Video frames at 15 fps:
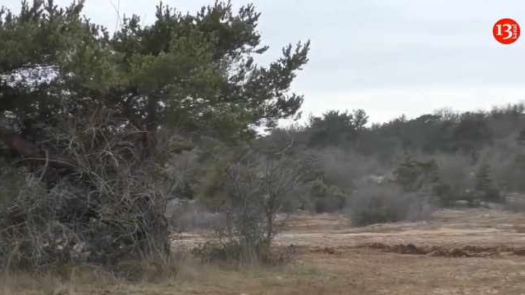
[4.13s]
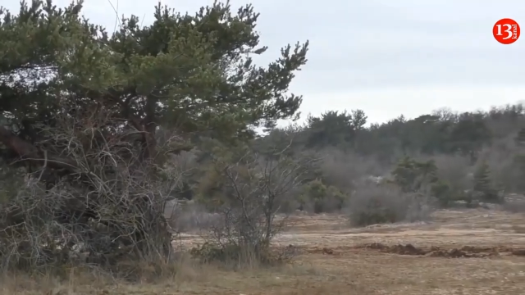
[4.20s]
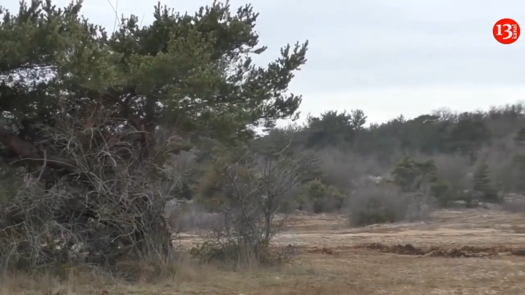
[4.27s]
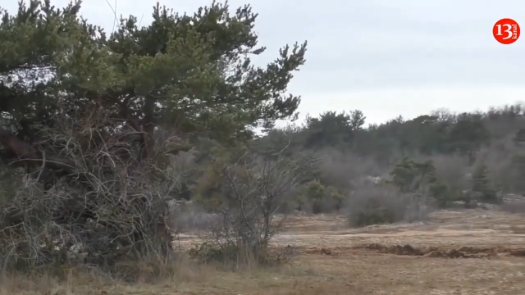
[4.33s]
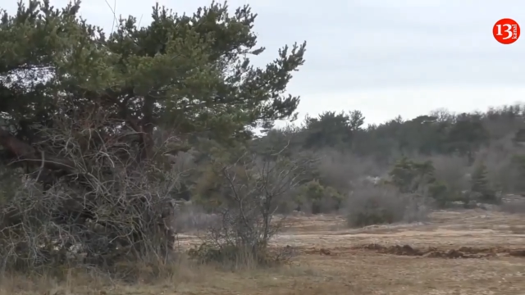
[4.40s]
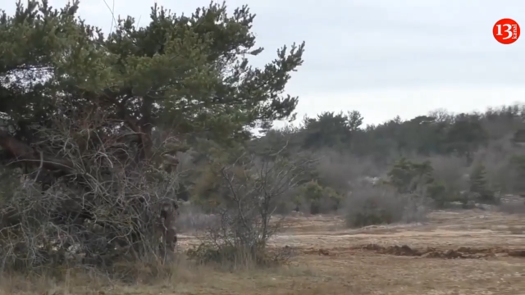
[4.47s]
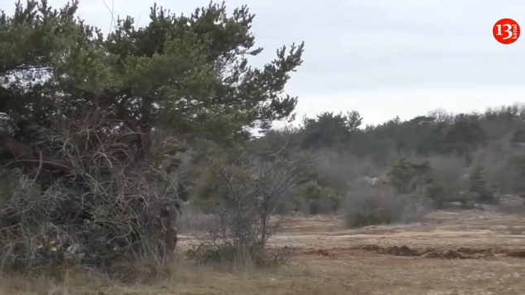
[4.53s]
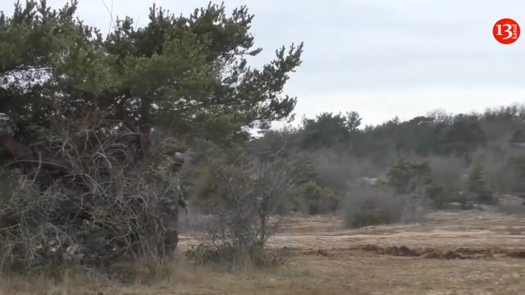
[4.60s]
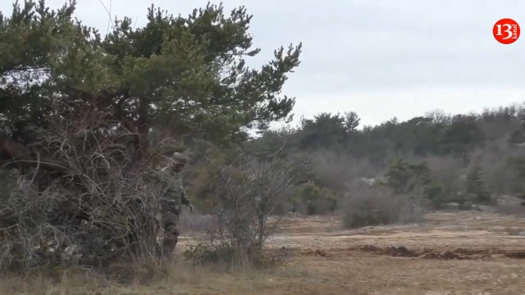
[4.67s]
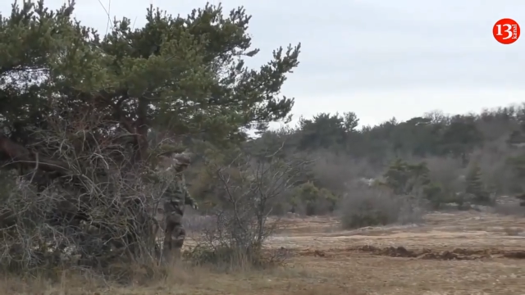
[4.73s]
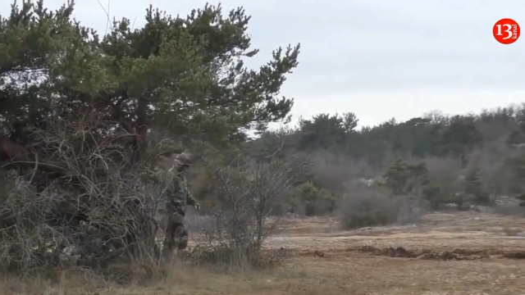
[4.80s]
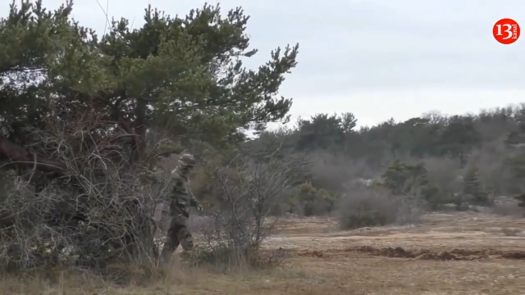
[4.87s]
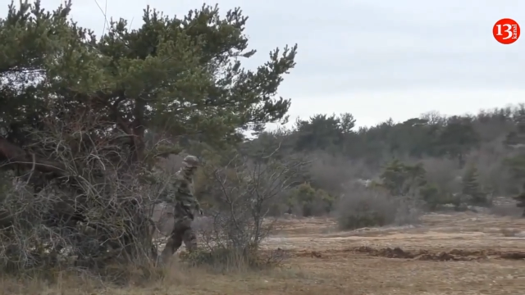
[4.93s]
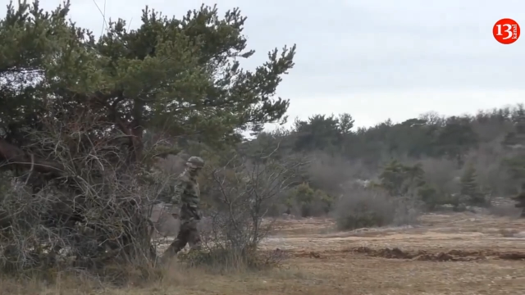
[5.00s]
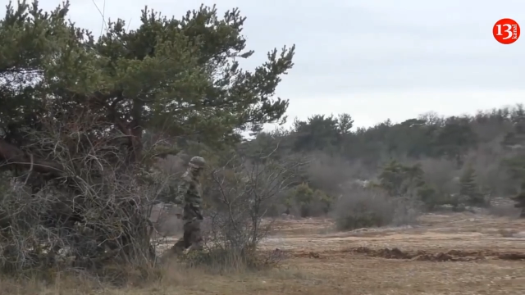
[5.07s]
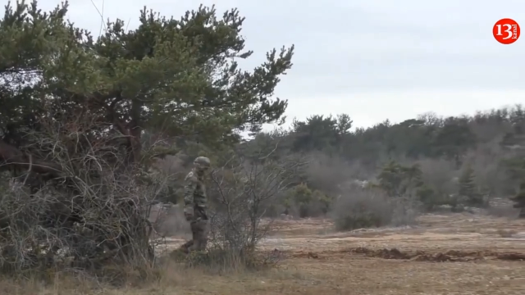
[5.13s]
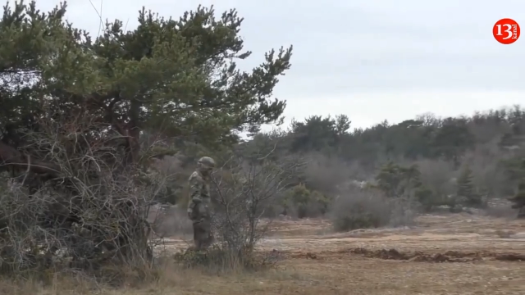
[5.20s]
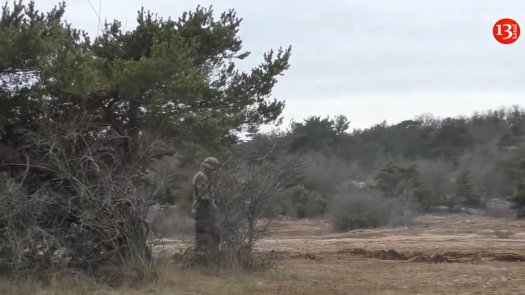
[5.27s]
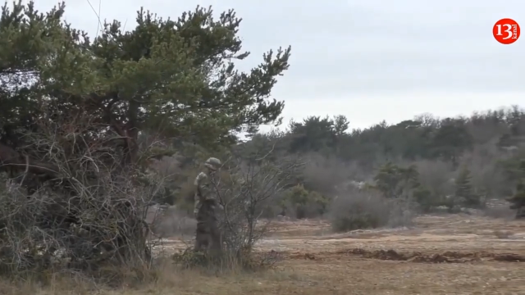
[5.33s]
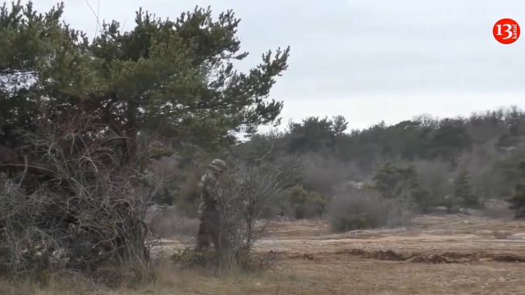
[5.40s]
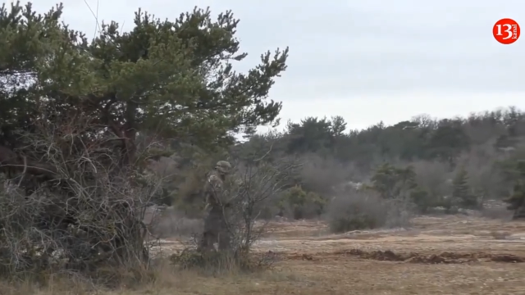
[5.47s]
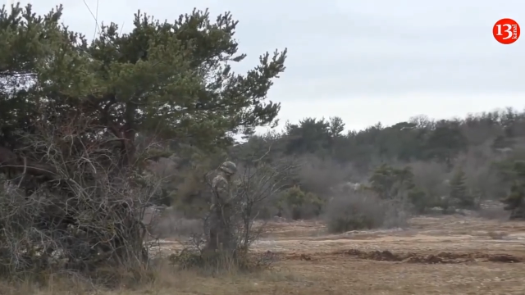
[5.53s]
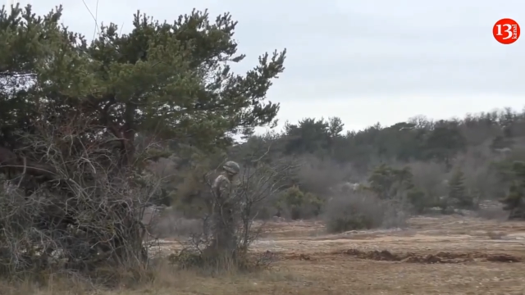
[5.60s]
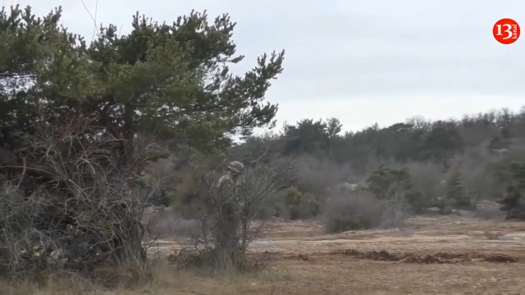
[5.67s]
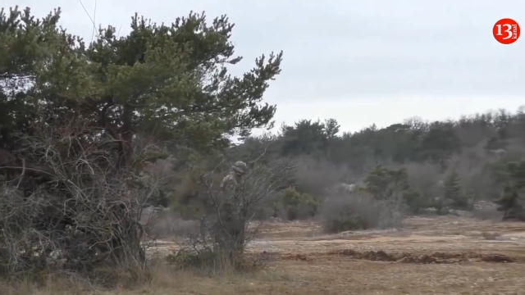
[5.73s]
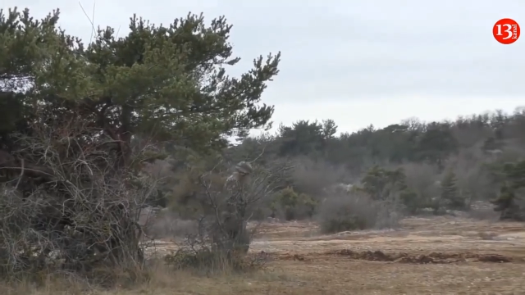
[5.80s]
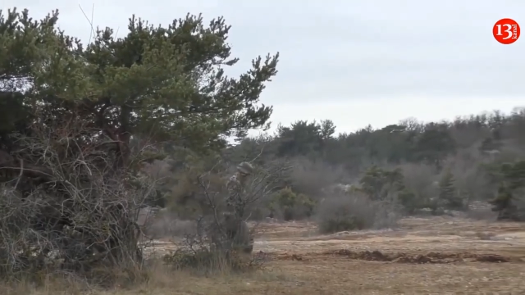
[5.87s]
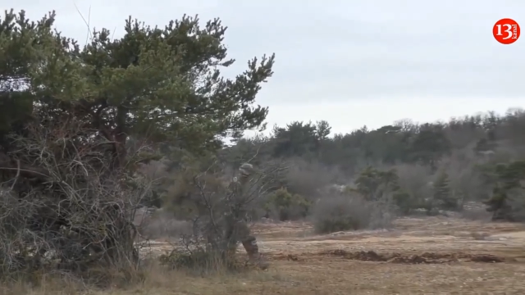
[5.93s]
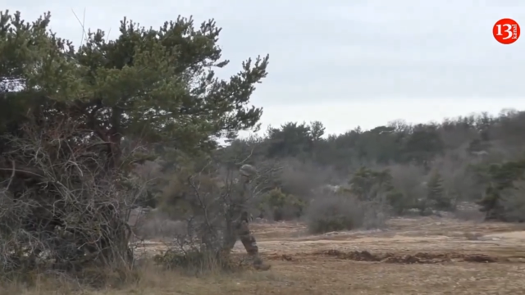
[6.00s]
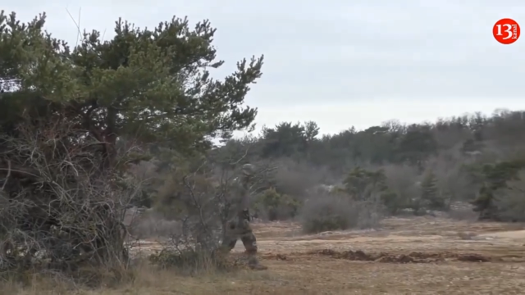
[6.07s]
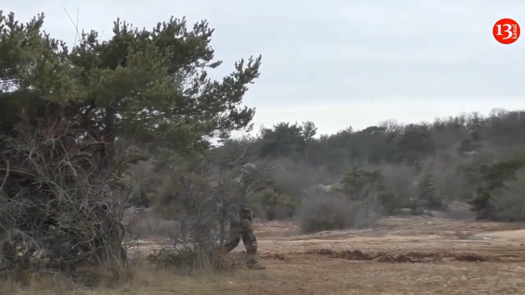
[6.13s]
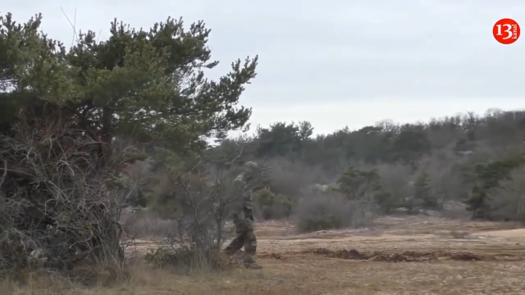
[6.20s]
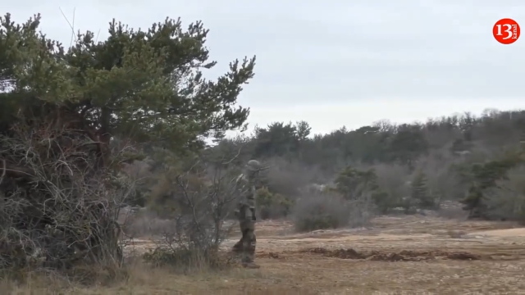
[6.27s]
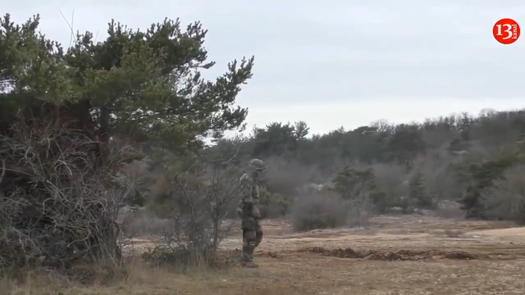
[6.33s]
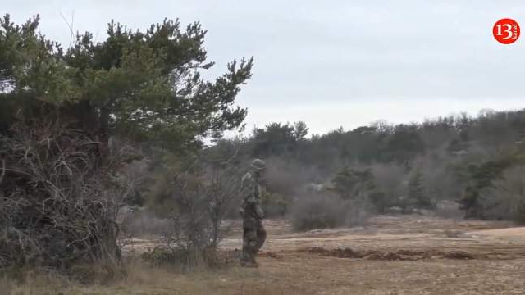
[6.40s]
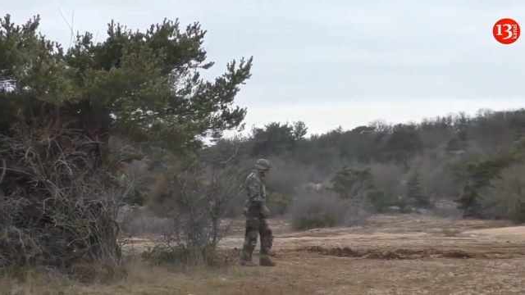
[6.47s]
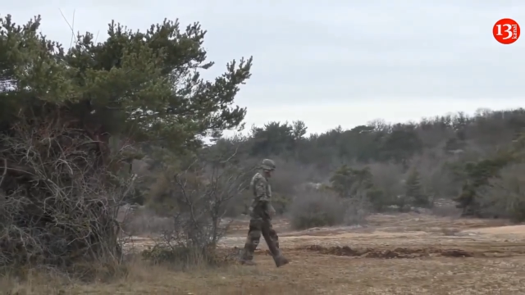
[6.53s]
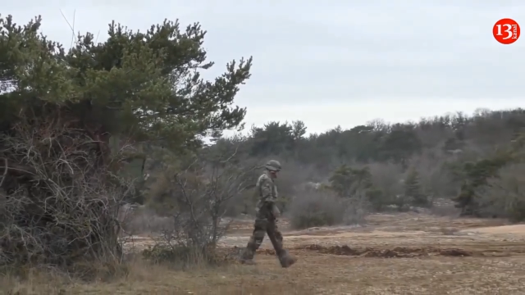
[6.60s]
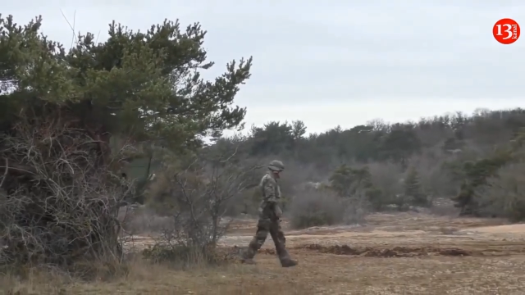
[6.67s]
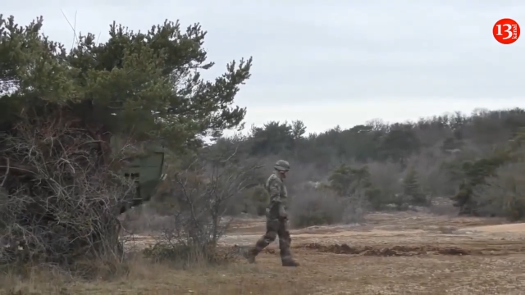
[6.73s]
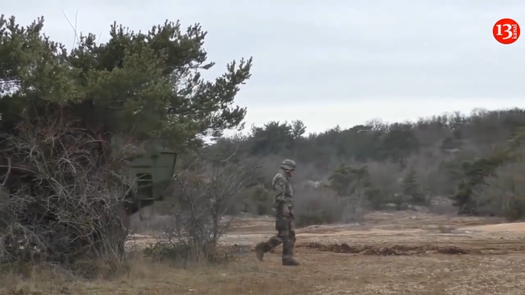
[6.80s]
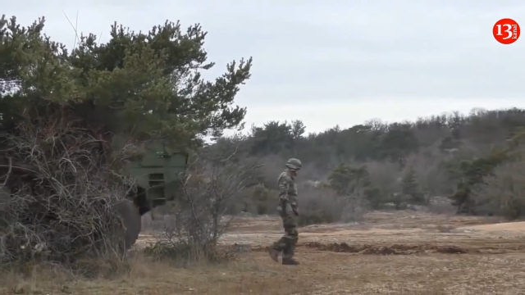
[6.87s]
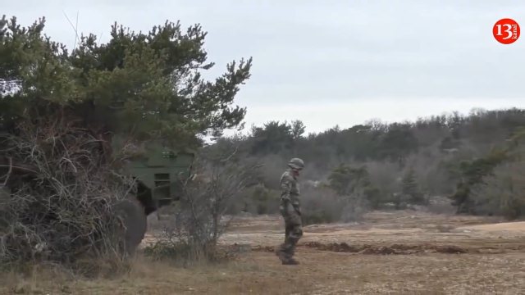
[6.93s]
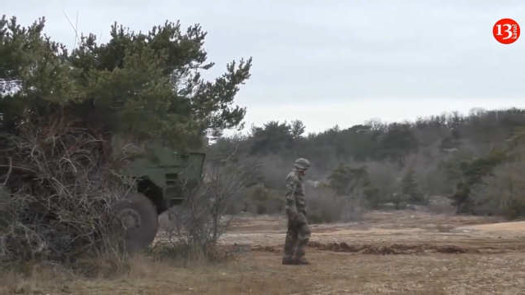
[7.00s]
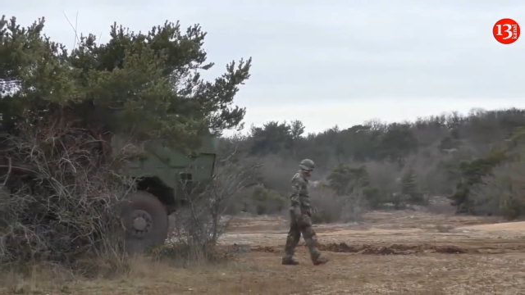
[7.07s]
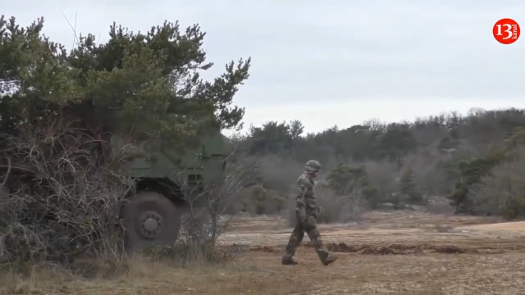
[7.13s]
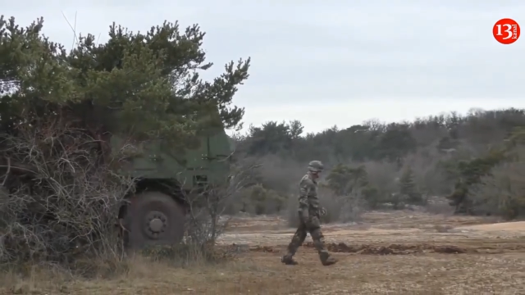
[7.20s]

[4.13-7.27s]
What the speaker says: [unreadable: no face in view]